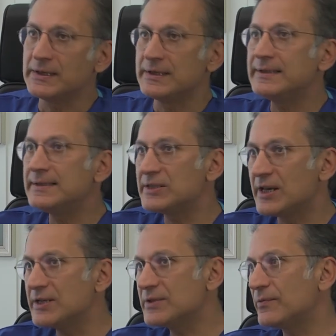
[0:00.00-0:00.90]
it
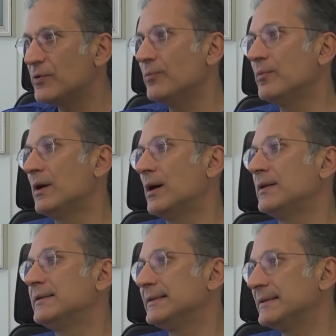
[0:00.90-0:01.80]
changes from
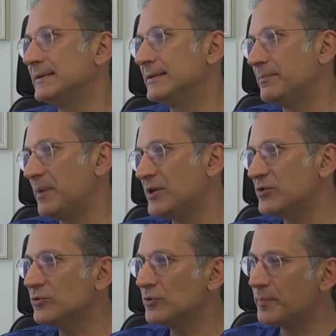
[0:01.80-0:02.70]
the
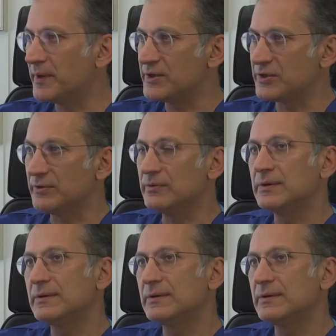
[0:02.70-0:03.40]
patient to patient,